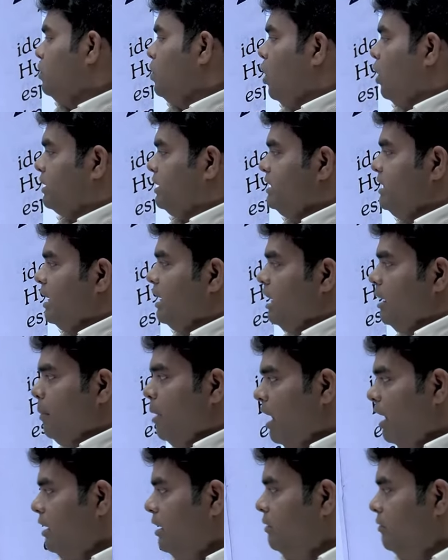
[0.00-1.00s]
oxygen
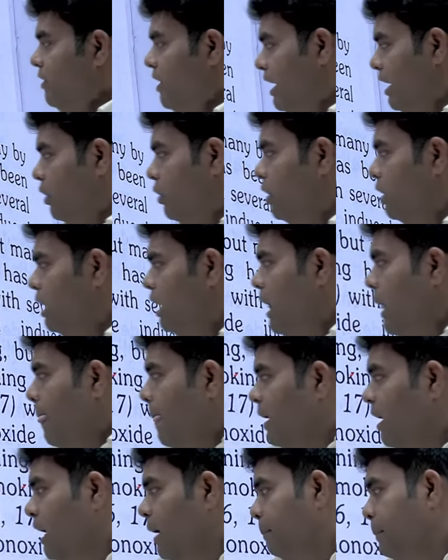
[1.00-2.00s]
demand. Very good.
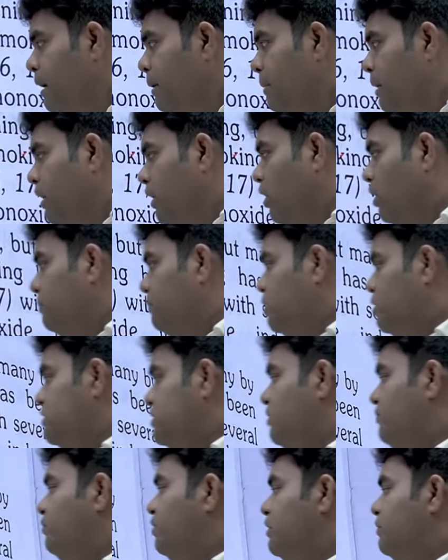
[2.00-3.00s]
Lipid
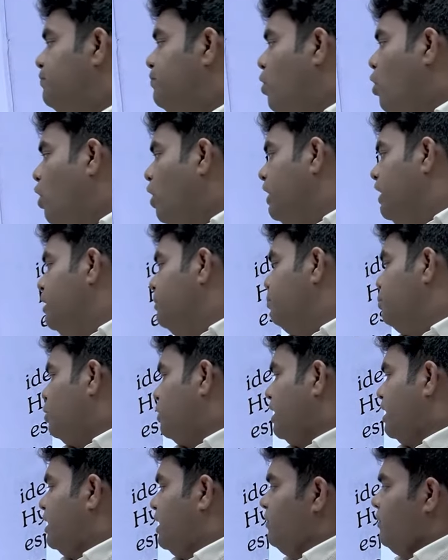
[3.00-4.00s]
metabolism with fall in
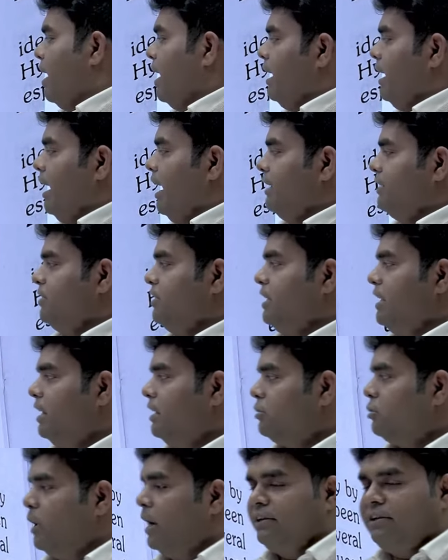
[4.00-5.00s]
protective high
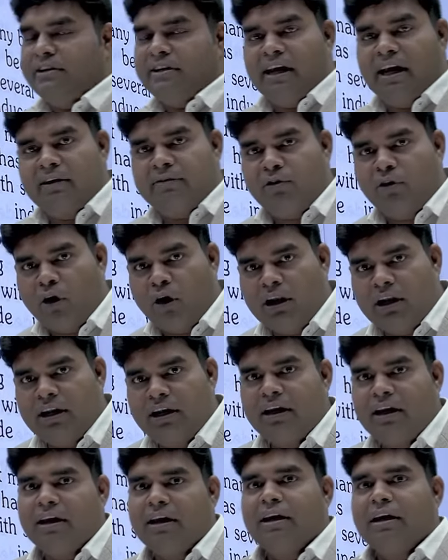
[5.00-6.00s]
HDL. So HDL fall
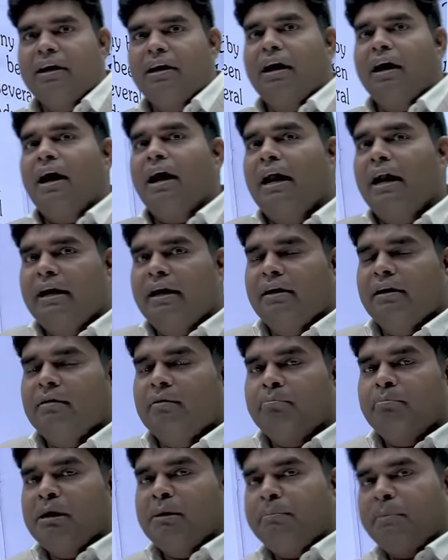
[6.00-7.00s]
and
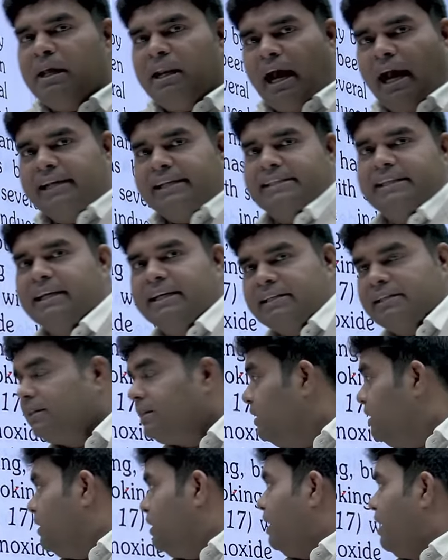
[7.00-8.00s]
BP
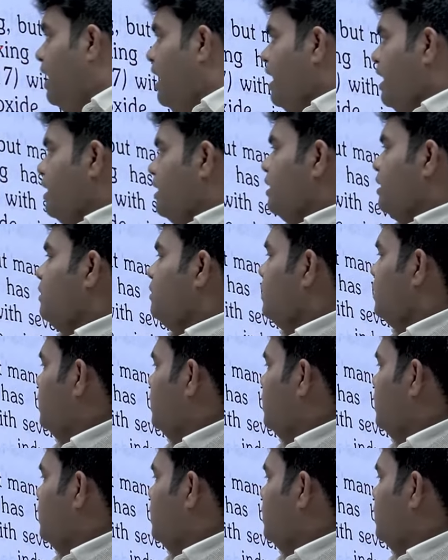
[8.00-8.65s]
rises and